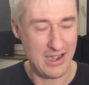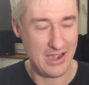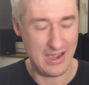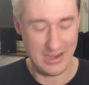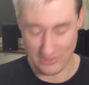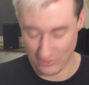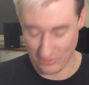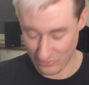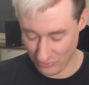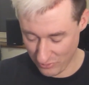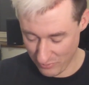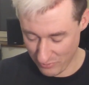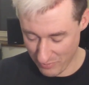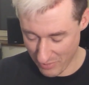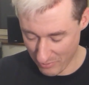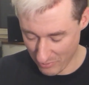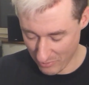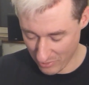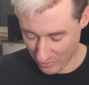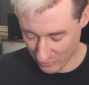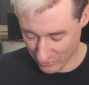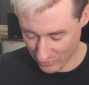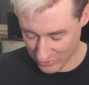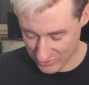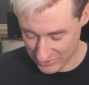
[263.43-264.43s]
I don't
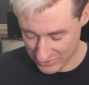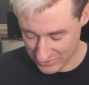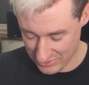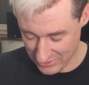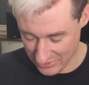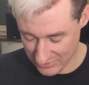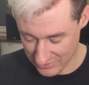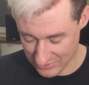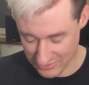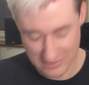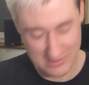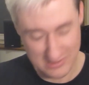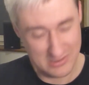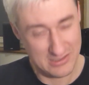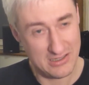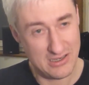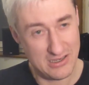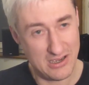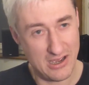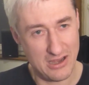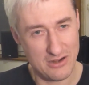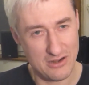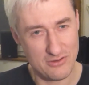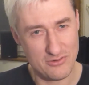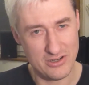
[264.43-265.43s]
remember what C is. Is C
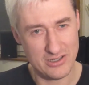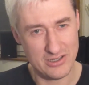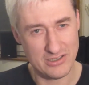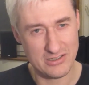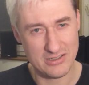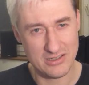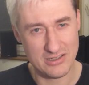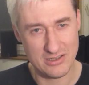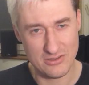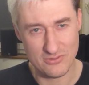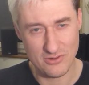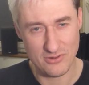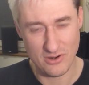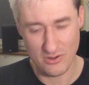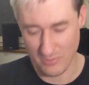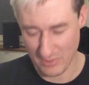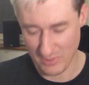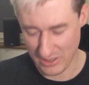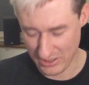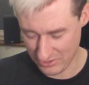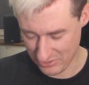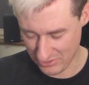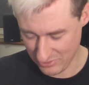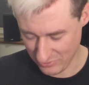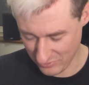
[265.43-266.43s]
100 in
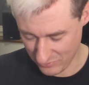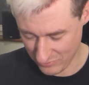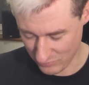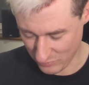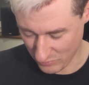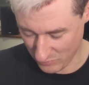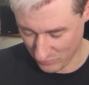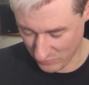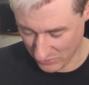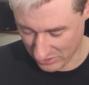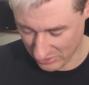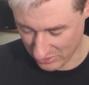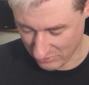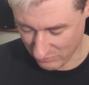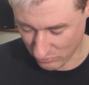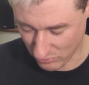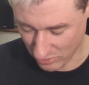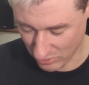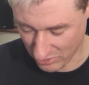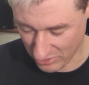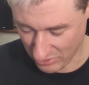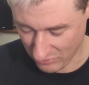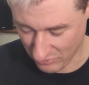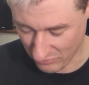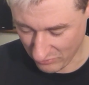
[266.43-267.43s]
Roman? So it would be
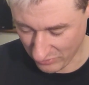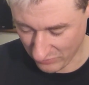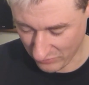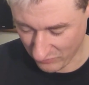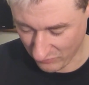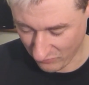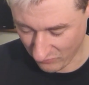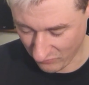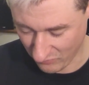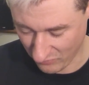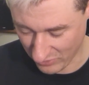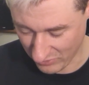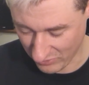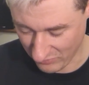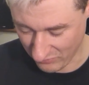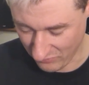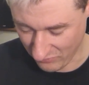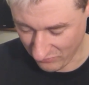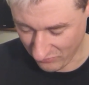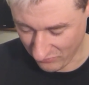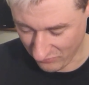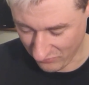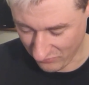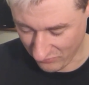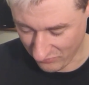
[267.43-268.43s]

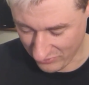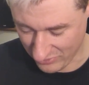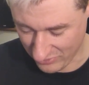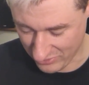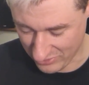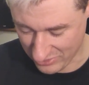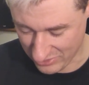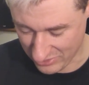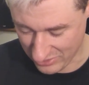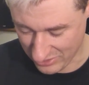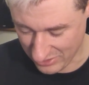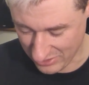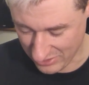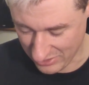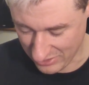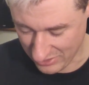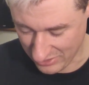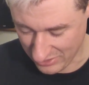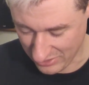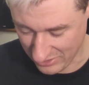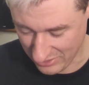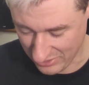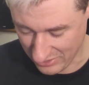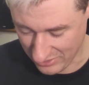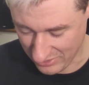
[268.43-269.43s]

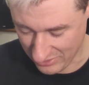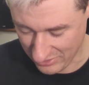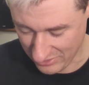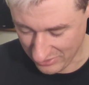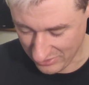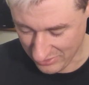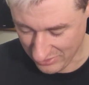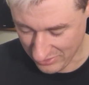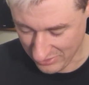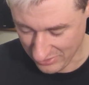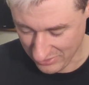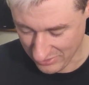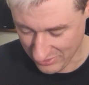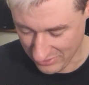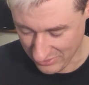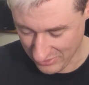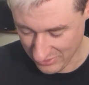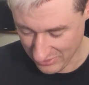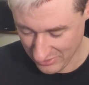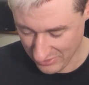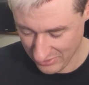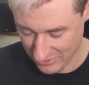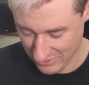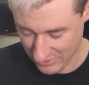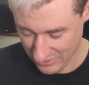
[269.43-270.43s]
150.
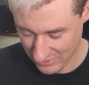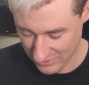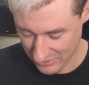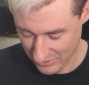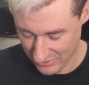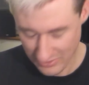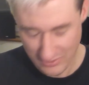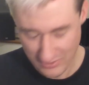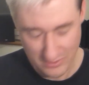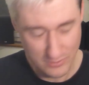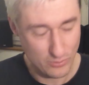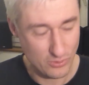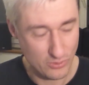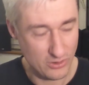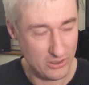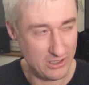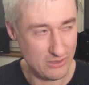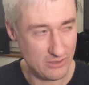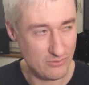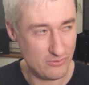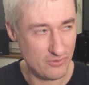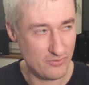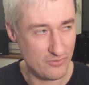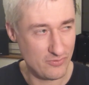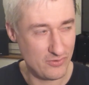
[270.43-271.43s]

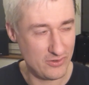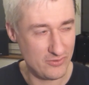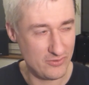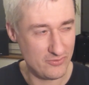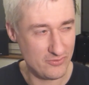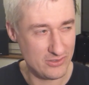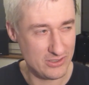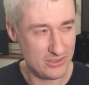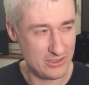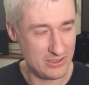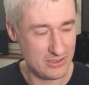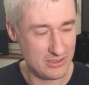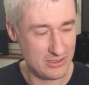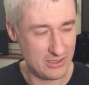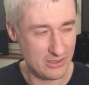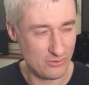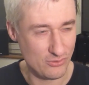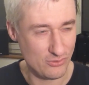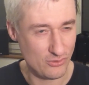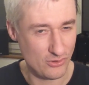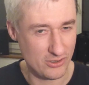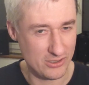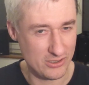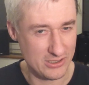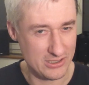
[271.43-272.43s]
150 and
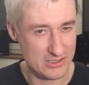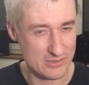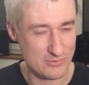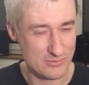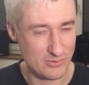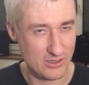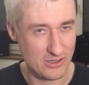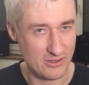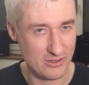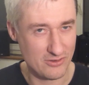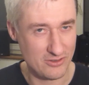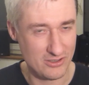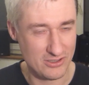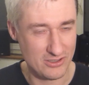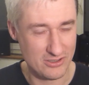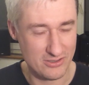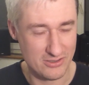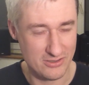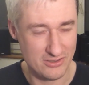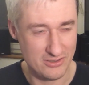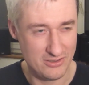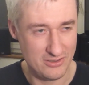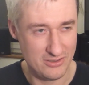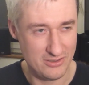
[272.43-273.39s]
30 is 100.